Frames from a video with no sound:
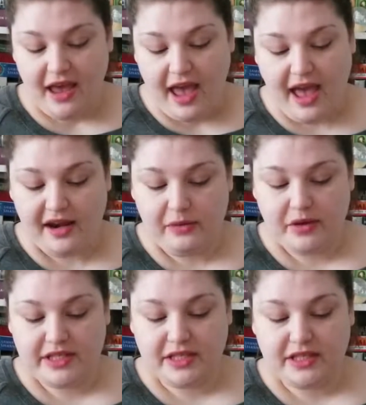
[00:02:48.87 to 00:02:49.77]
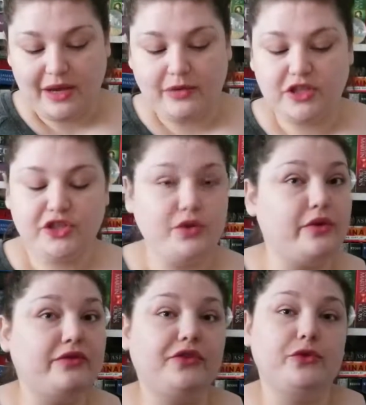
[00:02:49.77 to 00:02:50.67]
and I wasn't too
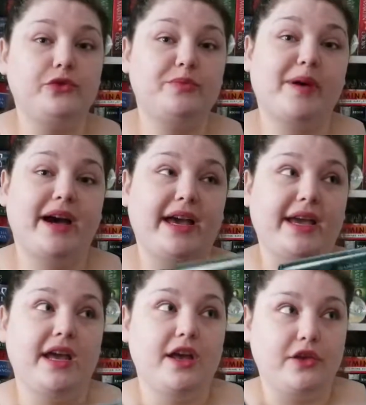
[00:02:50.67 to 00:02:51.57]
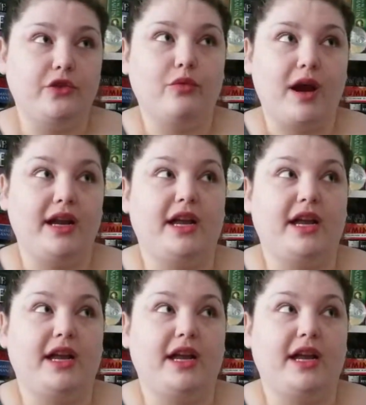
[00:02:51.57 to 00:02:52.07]
confused by the writing.